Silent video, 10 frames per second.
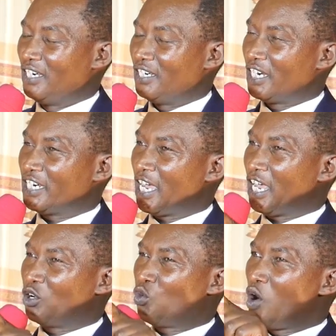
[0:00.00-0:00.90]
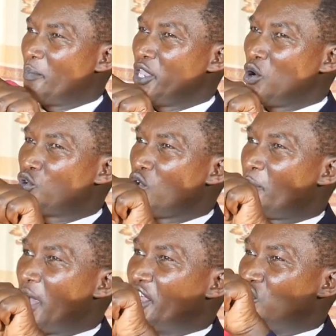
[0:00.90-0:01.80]
Nataka kukuambia ukiwa
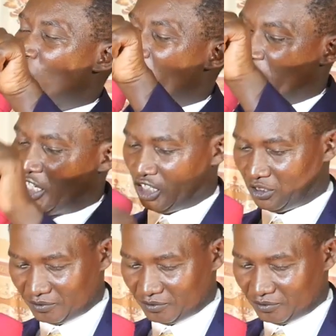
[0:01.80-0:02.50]
pale nyumbani